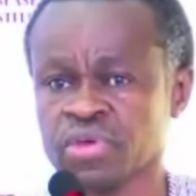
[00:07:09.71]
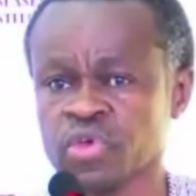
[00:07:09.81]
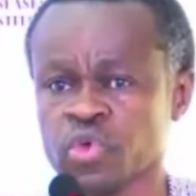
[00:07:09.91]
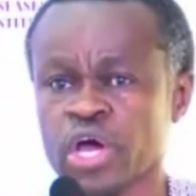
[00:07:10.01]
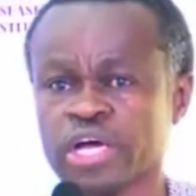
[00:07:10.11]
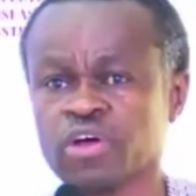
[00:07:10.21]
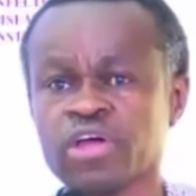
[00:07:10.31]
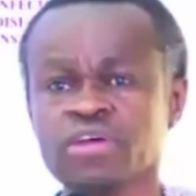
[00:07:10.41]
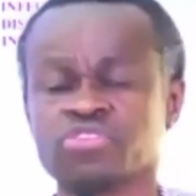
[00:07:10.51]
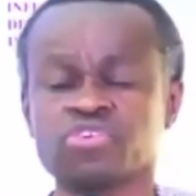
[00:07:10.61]
The
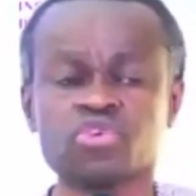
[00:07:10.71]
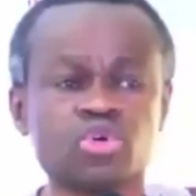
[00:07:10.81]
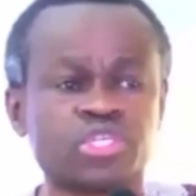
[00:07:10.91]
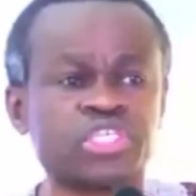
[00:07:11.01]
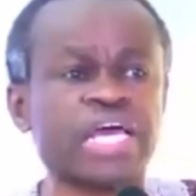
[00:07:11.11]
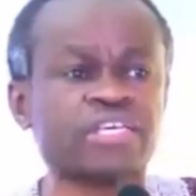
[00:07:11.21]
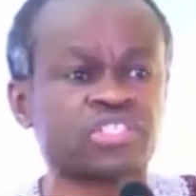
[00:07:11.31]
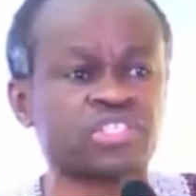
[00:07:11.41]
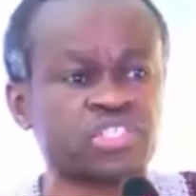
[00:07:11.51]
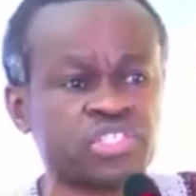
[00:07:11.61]
test kits
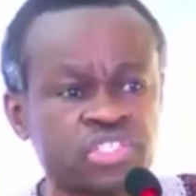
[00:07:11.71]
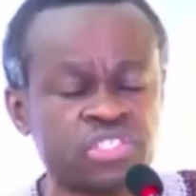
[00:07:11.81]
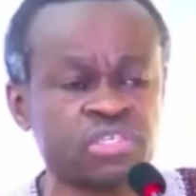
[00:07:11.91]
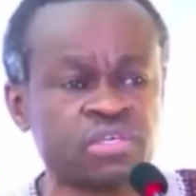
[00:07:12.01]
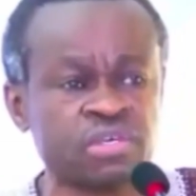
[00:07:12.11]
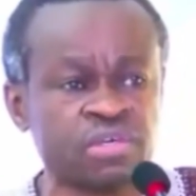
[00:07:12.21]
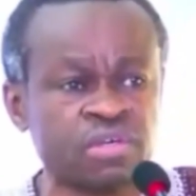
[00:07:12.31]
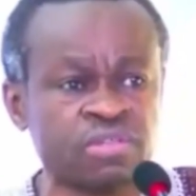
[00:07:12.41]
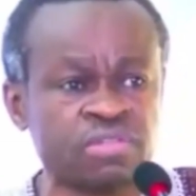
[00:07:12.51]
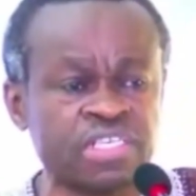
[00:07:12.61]
are all from
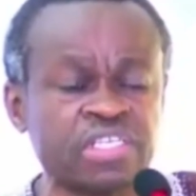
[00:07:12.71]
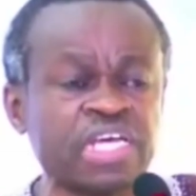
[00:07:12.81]
China.